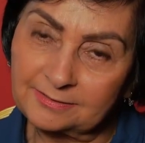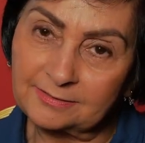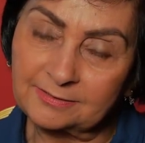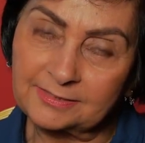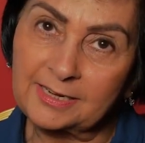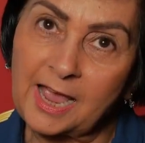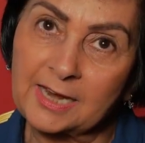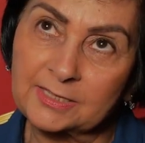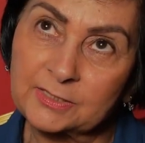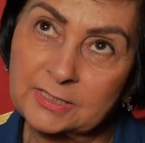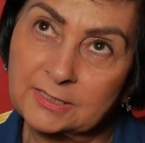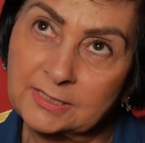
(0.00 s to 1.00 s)
then I had
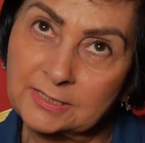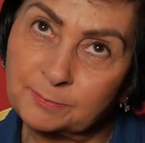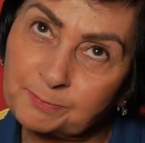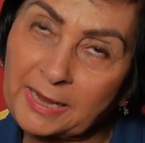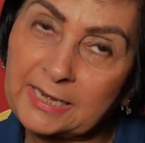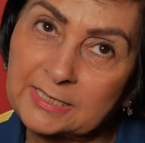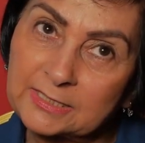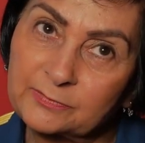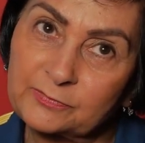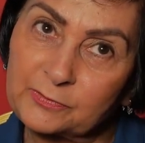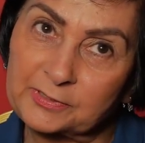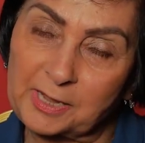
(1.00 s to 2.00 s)
to spell it
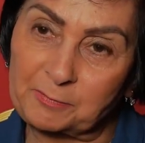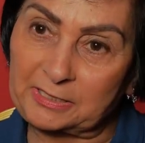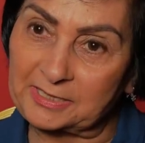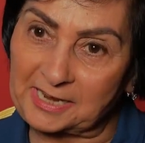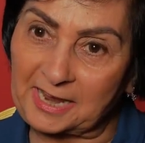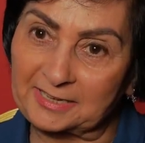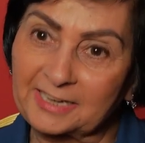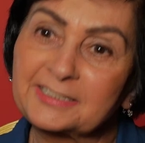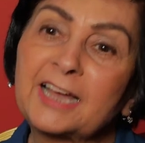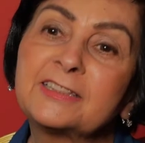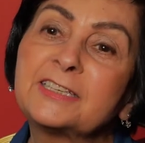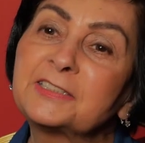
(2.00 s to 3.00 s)
for them in the end, and
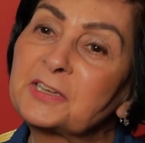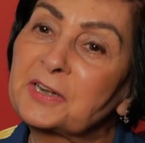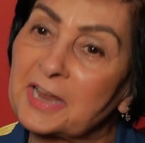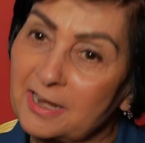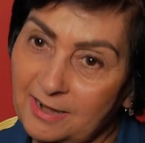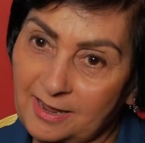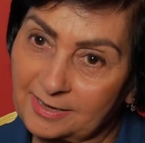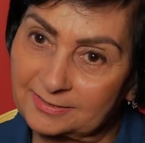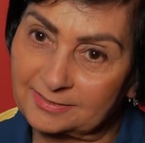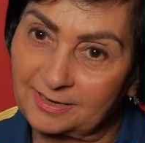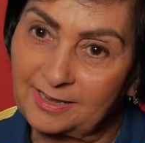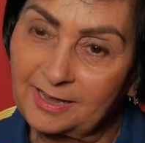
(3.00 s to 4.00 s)
I think they
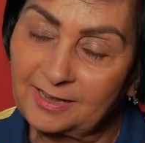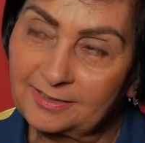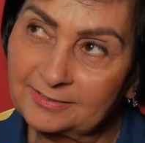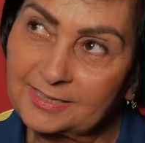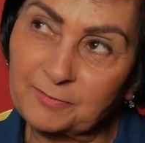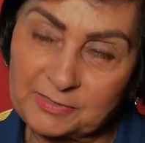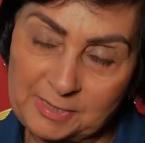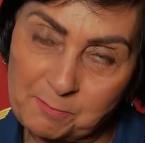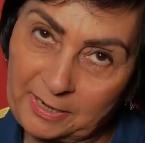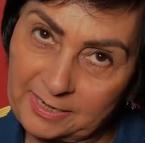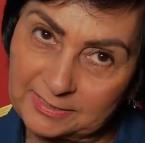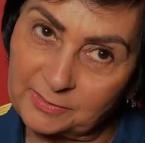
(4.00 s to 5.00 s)
realized that was
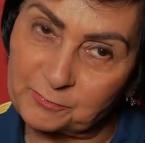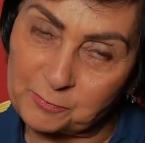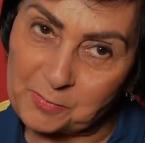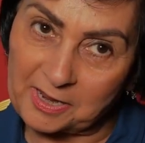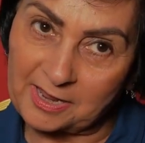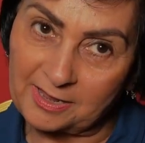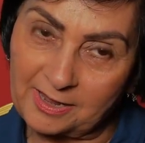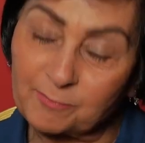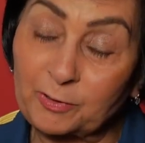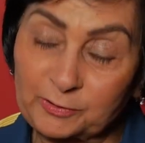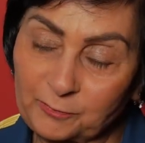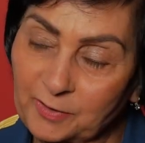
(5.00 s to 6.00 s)
embarrassing for me,
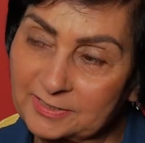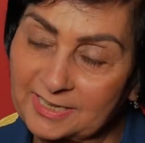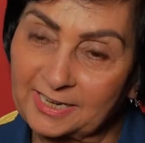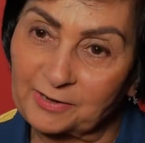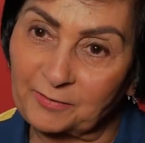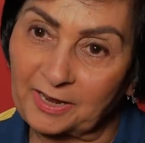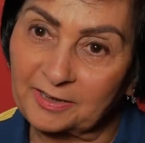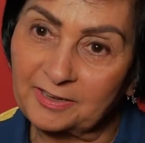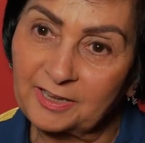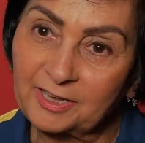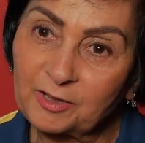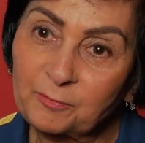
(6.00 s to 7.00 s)
both of us anyway.
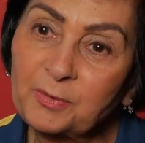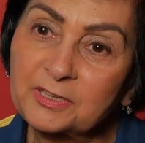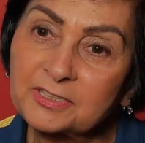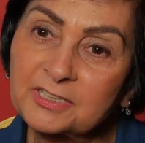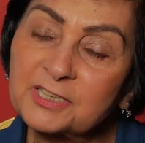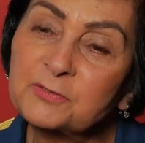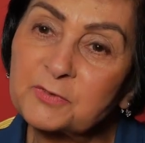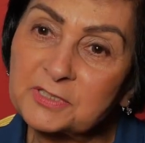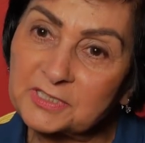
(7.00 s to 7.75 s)
But it was